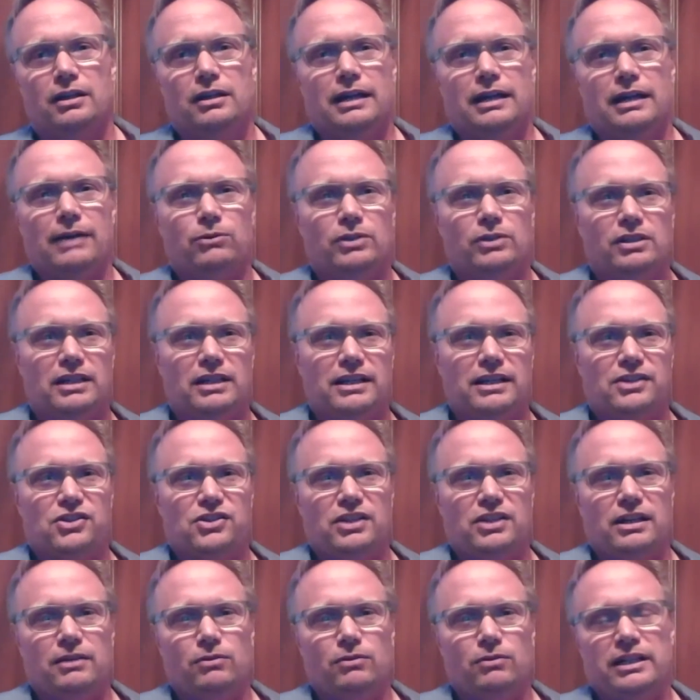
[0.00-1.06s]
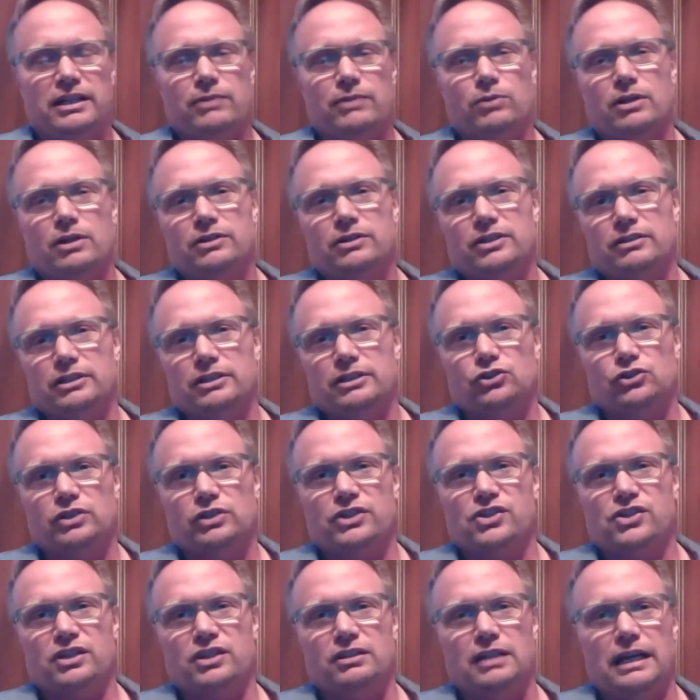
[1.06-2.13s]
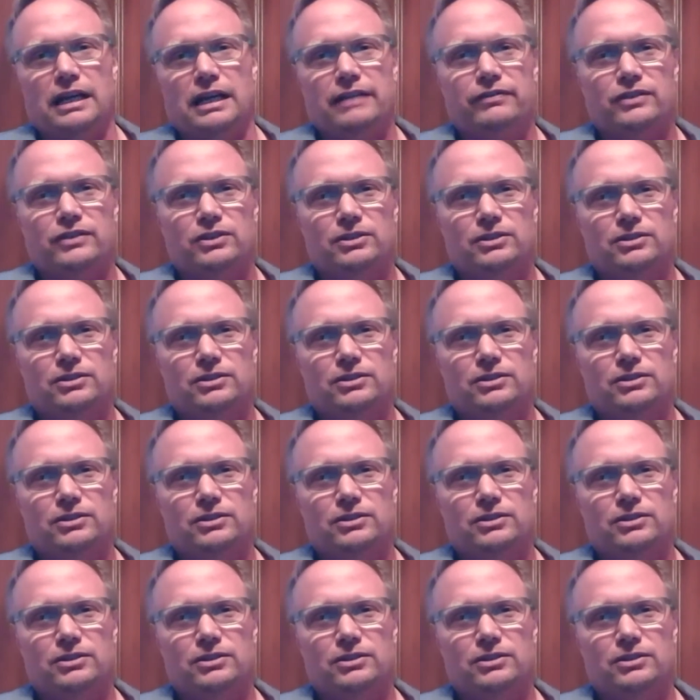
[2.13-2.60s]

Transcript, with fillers: I realized that when they wrote their intrinsic life goals,